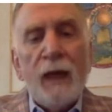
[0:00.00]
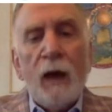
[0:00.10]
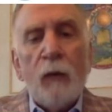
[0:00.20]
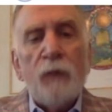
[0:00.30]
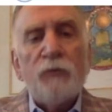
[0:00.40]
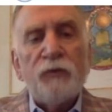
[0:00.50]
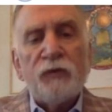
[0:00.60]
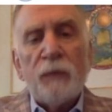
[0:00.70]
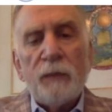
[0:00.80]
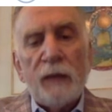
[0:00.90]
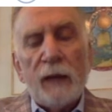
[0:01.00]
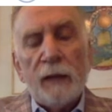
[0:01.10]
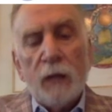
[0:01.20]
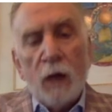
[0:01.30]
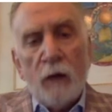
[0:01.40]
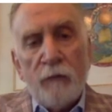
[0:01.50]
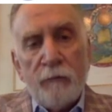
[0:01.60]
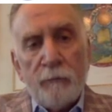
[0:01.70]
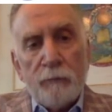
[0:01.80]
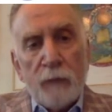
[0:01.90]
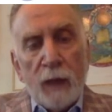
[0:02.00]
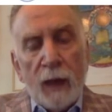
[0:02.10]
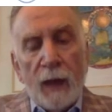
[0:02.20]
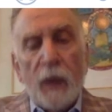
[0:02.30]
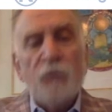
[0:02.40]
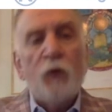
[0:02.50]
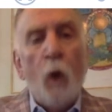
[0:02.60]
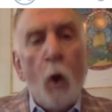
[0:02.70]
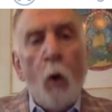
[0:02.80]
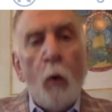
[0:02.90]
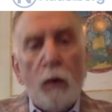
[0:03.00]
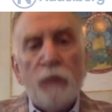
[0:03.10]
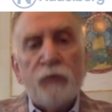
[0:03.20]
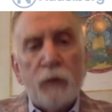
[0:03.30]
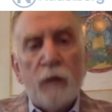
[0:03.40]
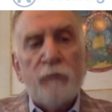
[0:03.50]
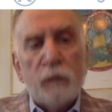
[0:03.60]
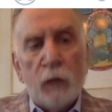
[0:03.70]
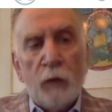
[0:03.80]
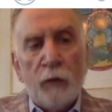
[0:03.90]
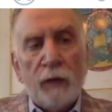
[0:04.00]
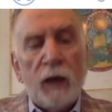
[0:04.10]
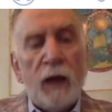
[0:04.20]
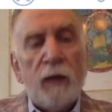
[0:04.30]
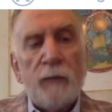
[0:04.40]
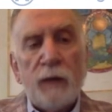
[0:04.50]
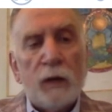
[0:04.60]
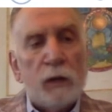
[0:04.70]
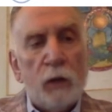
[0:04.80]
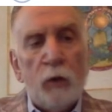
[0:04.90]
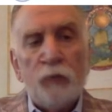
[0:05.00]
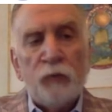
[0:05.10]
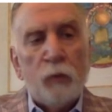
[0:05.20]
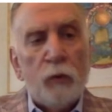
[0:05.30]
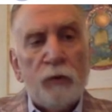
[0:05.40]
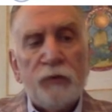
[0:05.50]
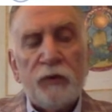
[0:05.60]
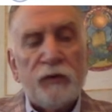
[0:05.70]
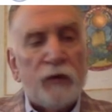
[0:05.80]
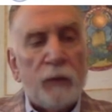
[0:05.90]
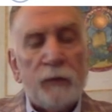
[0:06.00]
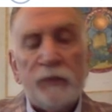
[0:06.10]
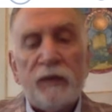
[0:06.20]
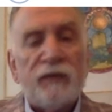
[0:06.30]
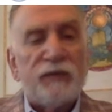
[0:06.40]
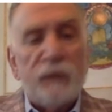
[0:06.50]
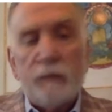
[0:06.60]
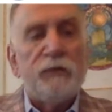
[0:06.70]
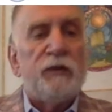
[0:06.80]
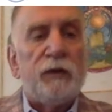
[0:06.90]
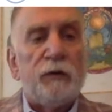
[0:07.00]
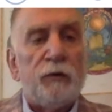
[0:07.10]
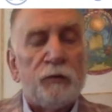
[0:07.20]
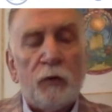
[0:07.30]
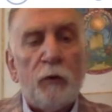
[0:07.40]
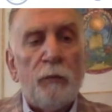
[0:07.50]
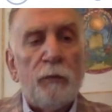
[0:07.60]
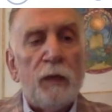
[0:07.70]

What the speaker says: want to do something I love. And I always loved clothing. I had been a clothes whore since I was like 17 years old.